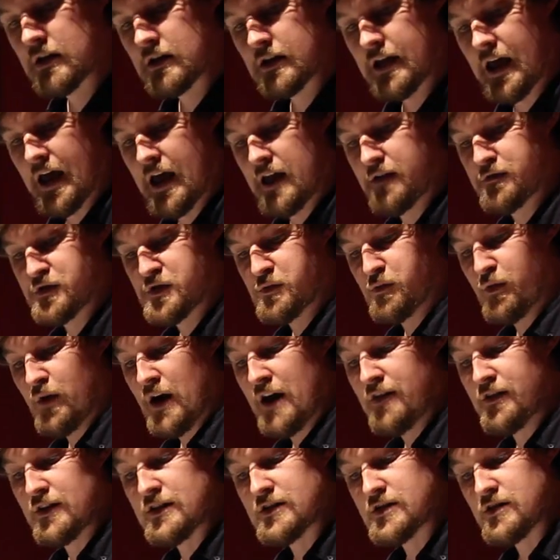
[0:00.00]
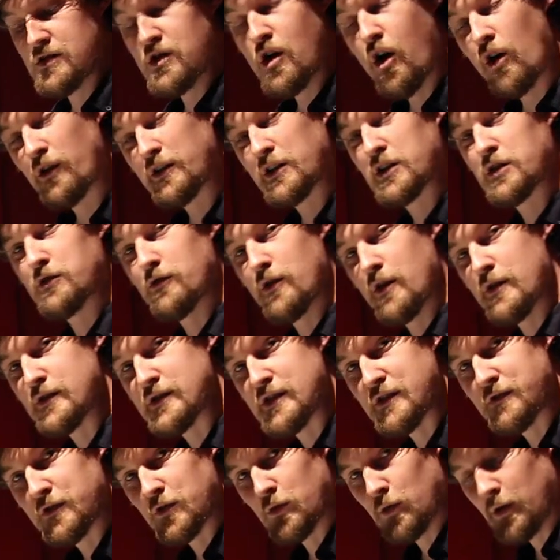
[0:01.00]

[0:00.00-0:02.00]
can of spray that's non-corrosive to